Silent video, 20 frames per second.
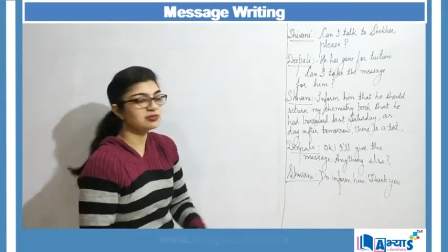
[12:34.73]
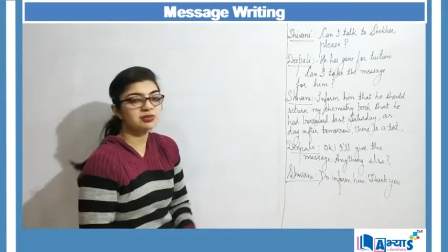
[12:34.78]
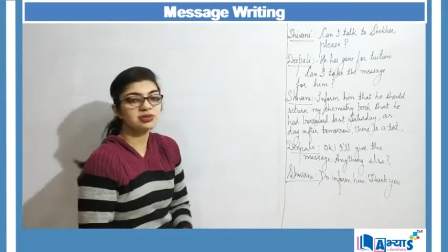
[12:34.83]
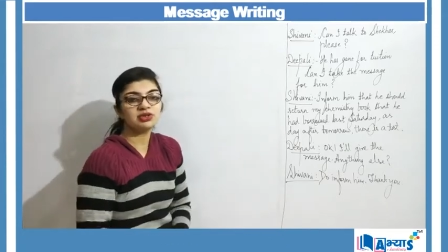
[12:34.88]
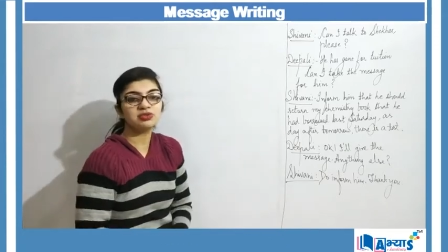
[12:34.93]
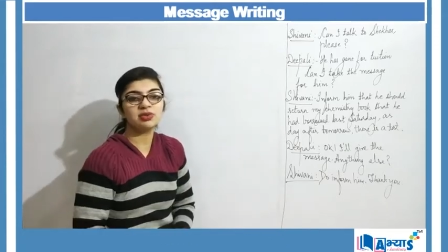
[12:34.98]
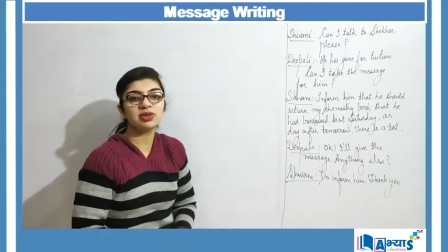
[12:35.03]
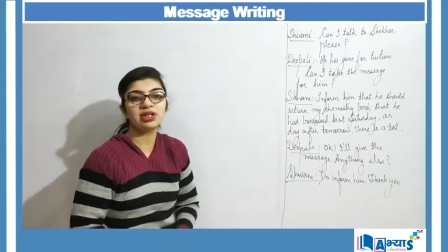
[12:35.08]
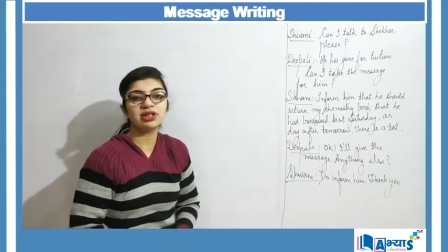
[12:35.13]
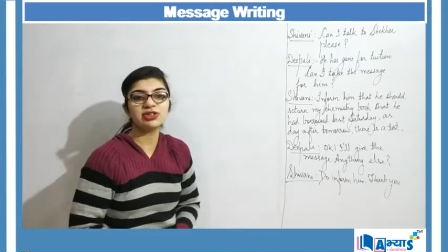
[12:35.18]

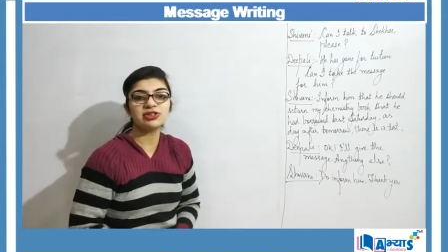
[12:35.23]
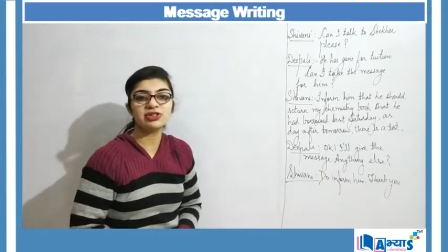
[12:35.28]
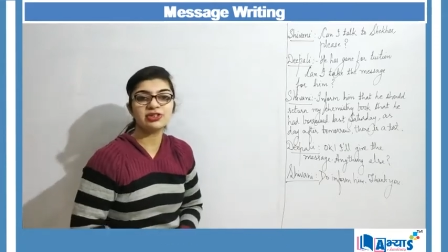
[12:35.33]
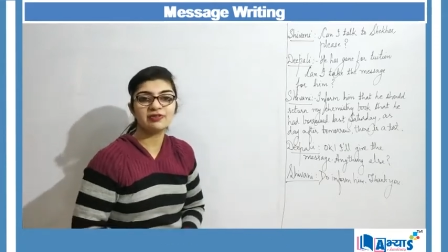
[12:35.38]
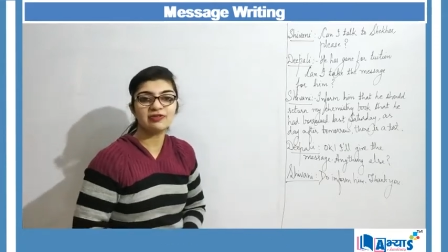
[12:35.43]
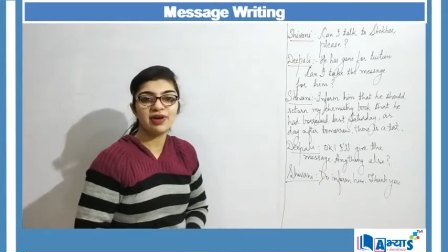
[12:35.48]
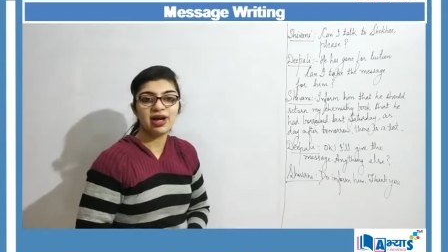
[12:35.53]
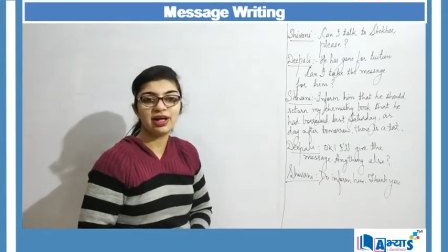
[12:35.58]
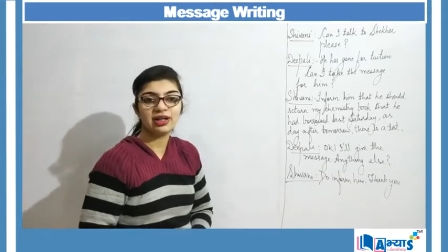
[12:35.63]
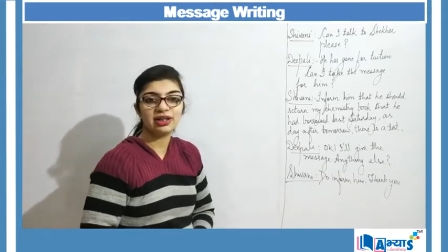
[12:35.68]
between
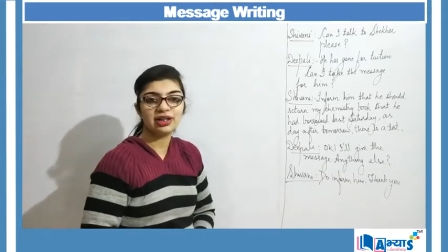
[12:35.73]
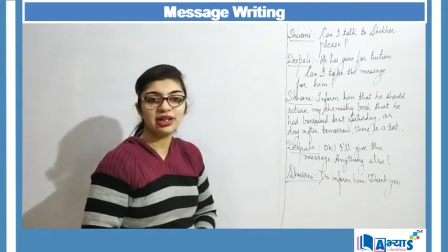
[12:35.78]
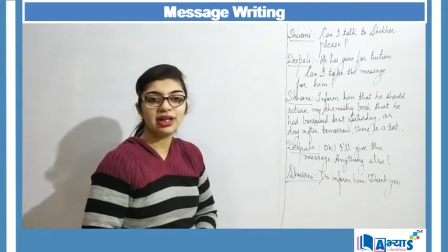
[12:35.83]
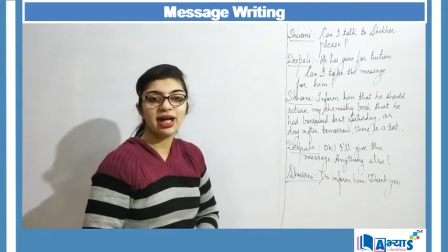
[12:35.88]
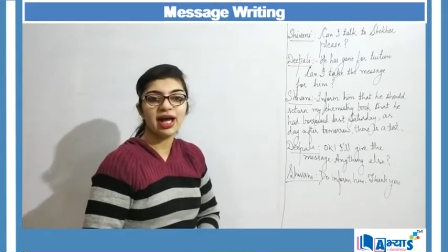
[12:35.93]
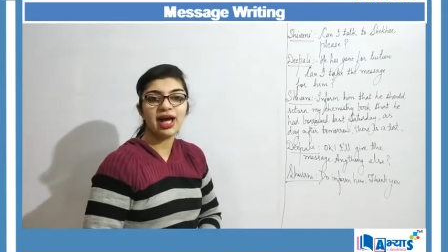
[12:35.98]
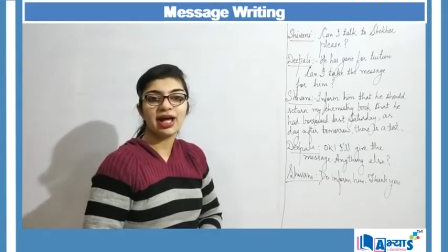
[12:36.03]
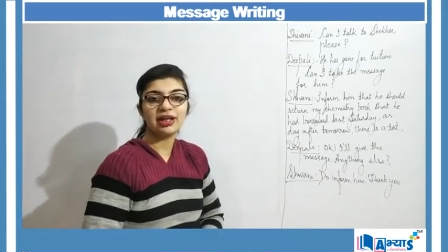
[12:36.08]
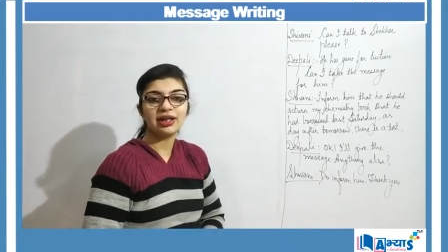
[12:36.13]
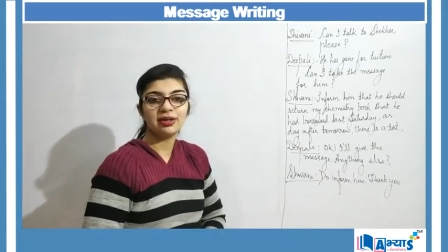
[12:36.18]
Shivani
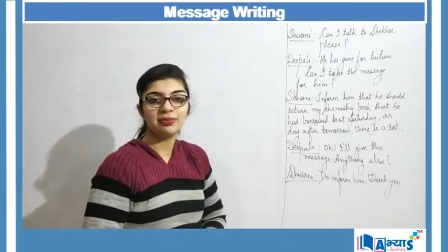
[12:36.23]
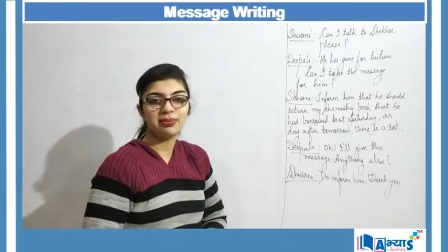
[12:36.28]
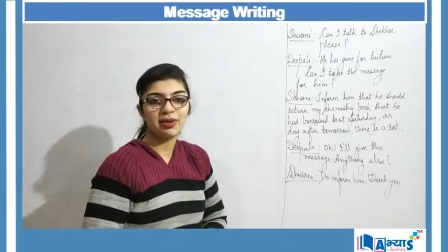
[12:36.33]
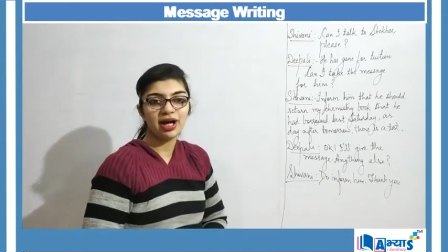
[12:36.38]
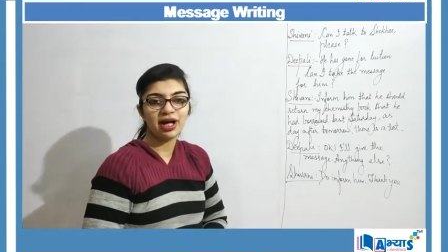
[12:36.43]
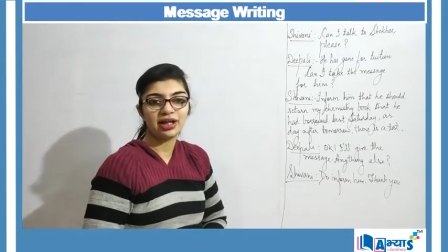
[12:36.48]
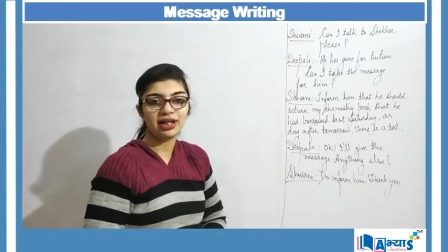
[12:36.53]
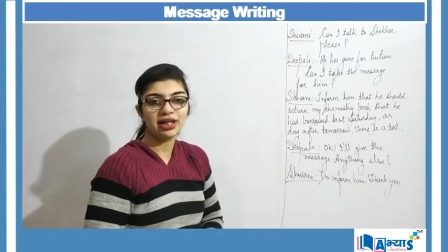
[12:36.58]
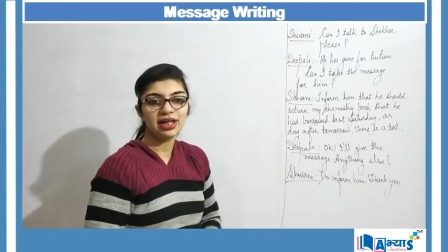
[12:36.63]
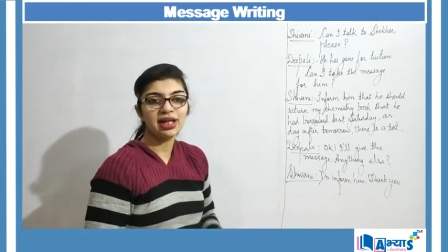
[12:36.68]
and
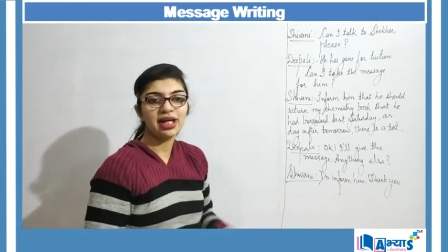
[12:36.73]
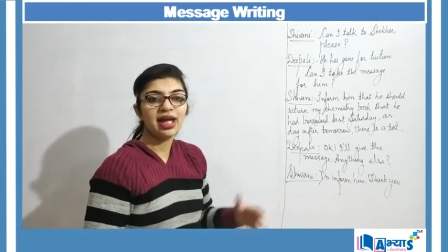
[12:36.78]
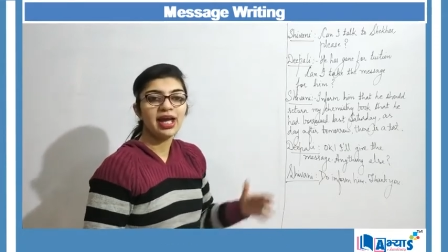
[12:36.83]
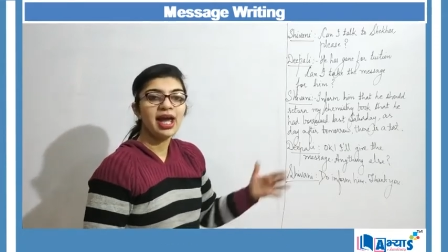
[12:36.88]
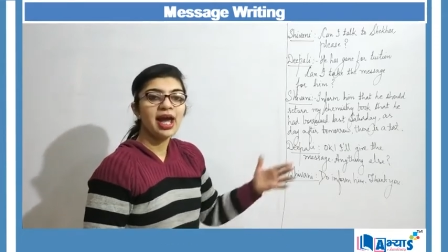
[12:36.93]
Dipali,